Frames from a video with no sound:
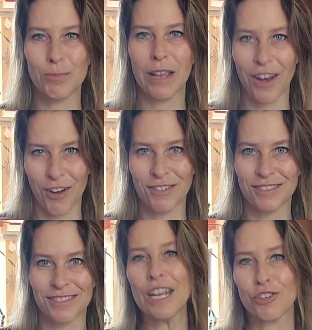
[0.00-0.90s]
below.
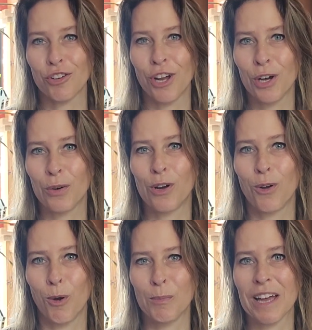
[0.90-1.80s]
As you know,
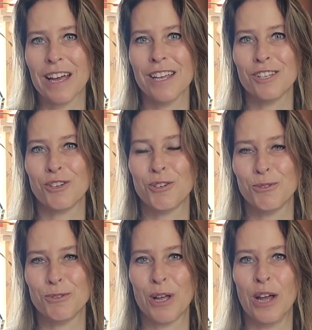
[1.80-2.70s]
Colombia is a
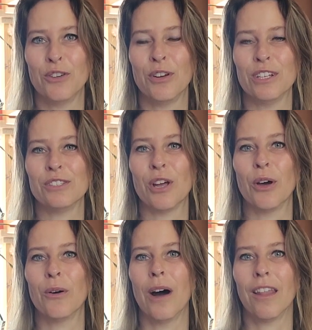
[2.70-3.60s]
huge country,
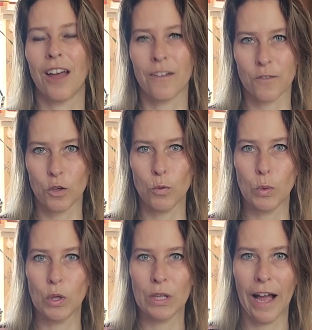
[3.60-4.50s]
so a lot of you
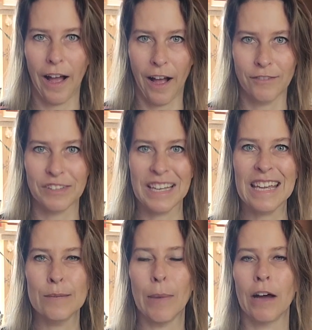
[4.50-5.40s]
will have
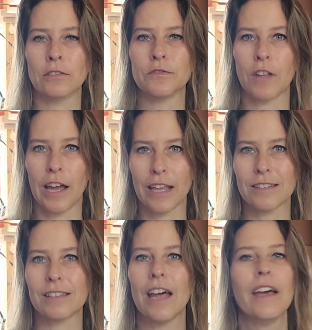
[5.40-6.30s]
inbound
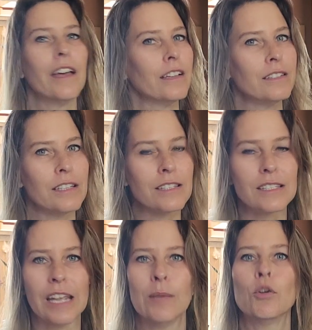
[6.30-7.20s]
flights. The
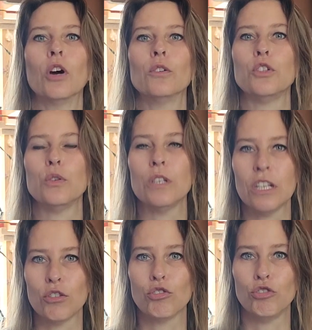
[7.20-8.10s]
same goes, you
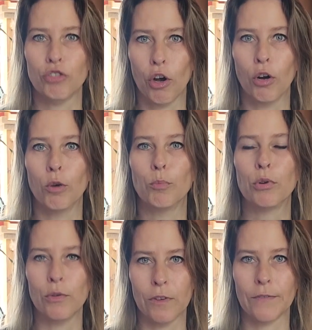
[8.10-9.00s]
need to show
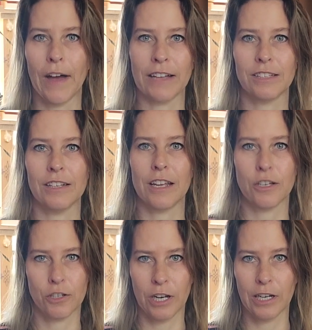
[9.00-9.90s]
proof of
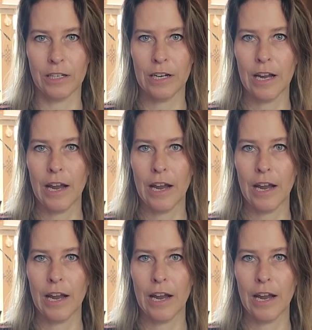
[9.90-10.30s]
vaccination.